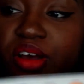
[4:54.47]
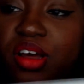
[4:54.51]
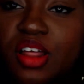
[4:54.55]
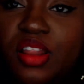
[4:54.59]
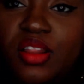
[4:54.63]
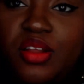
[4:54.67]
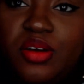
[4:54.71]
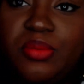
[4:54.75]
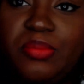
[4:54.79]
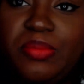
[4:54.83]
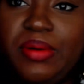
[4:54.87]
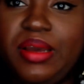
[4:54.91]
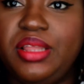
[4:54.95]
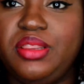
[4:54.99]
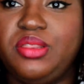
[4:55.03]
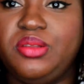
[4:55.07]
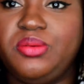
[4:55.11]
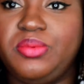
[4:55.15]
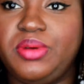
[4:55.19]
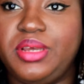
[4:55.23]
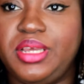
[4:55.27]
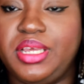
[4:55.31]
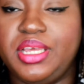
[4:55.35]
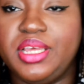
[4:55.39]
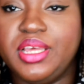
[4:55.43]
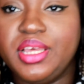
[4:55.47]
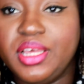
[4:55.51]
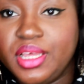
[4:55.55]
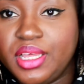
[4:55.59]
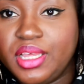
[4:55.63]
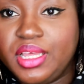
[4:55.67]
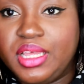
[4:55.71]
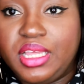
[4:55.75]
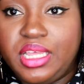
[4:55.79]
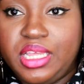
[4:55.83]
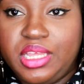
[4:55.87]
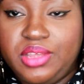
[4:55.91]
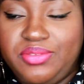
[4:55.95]
color by the way
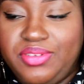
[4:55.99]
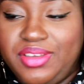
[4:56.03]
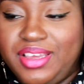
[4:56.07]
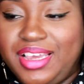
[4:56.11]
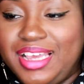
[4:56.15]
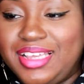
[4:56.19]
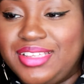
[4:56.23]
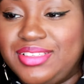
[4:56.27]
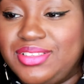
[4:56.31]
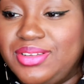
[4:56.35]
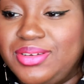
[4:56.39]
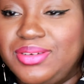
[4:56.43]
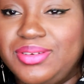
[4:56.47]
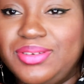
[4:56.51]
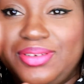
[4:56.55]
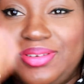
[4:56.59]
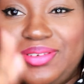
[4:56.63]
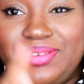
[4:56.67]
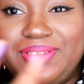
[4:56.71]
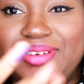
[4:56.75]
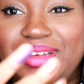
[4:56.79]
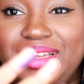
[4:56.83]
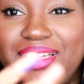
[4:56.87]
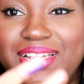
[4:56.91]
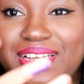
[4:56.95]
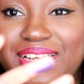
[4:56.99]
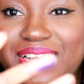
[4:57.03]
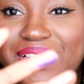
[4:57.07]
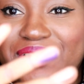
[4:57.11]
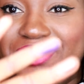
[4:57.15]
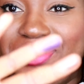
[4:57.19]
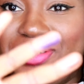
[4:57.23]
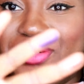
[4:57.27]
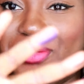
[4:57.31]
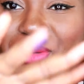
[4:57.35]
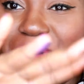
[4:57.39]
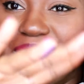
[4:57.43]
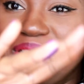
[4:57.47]
if you guys don't know and
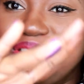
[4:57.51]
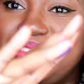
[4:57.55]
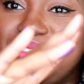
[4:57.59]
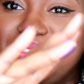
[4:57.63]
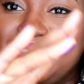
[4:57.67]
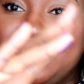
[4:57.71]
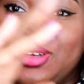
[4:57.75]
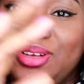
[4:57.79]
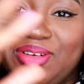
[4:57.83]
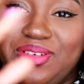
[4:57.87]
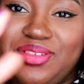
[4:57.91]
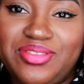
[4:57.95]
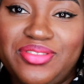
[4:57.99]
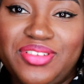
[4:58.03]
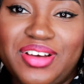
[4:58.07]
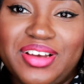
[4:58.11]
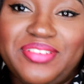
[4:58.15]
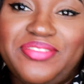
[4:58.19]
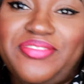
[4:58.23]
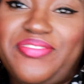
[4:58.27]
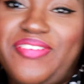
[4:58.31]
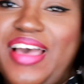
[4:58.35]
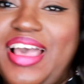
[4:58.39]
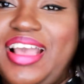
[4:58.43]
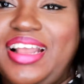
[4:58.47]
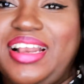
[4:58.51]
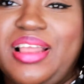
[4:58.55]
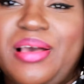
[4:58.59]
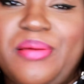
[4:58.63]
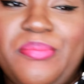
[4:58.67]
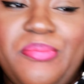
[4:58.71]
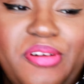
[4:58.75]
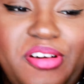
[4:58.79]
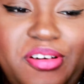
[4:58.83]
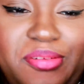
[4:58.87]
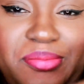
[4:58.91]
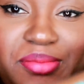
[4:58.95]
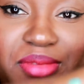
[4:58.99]
if you want to know fun fact
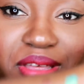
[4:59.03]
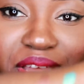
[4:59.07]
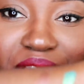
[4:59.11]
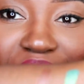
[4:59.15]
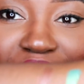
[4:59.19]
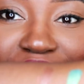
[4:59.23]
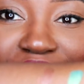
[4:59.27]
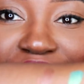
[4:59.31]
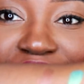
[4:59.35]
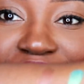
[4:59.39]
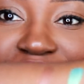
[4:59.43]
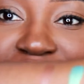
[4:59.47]
about me